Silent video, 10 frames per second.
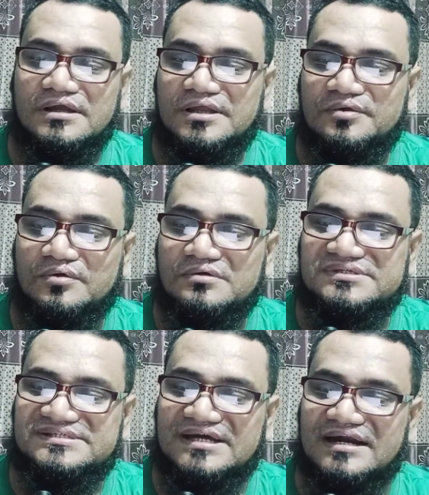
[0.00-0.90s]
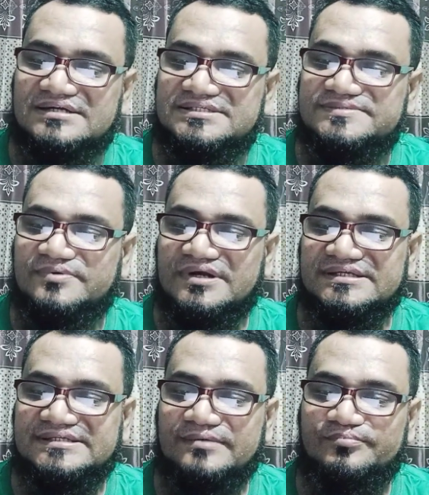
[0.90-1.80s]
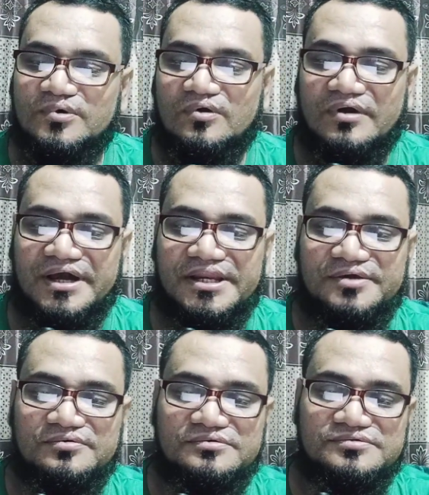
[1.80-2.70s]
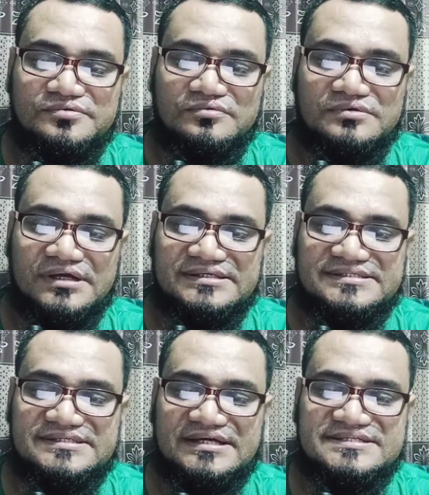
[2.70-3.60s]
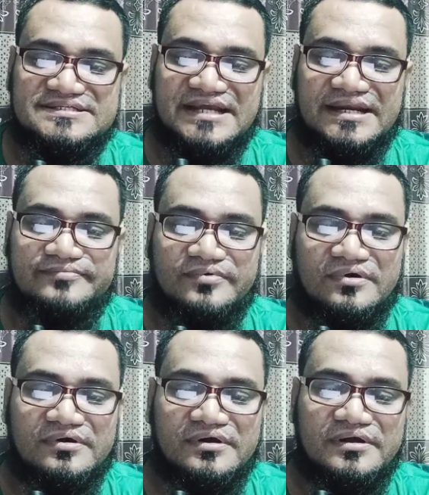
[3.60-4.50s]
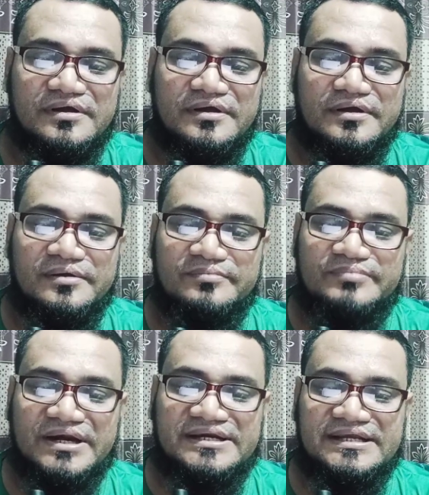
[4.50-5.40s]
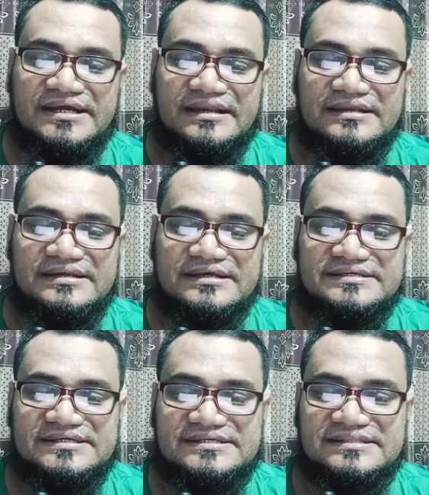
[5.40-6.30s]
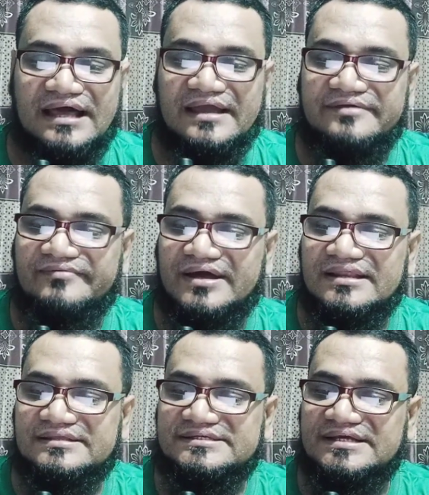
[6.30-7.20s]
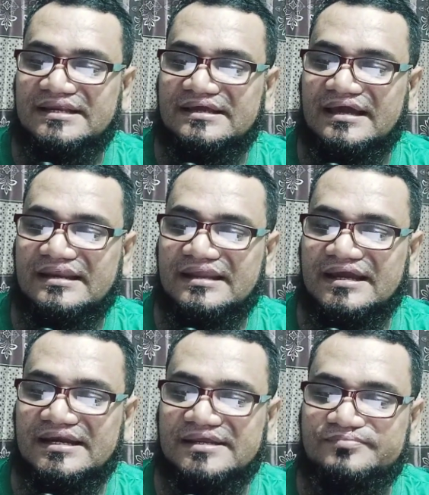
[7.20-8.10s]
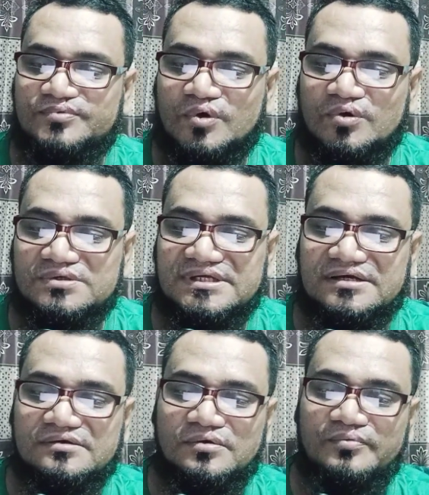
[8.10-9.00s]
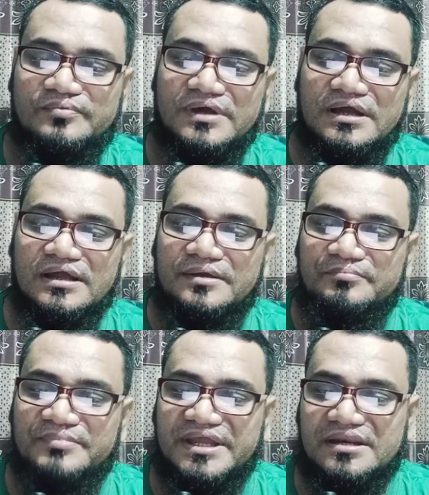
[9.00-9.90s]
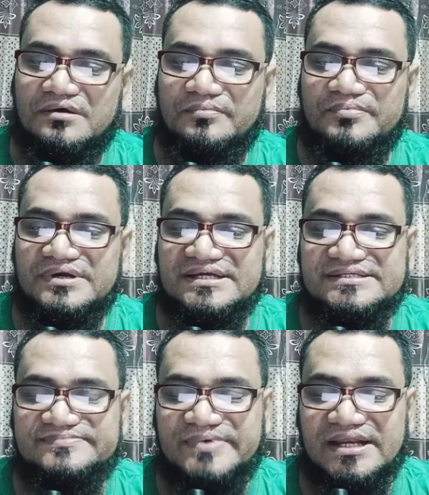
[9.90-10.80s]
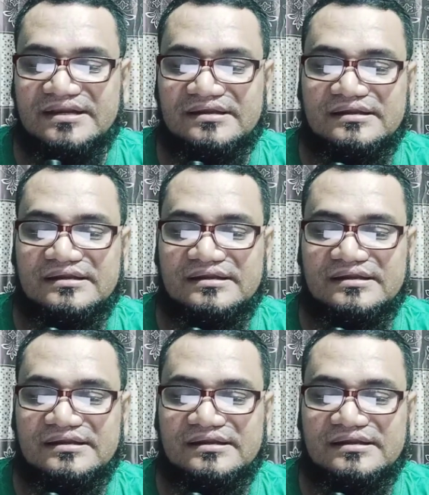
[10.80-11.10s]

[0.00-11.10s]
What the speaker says: your search. For example, when you choose and search 10 for practical industries like financial can negative thoughts and drop mean of display.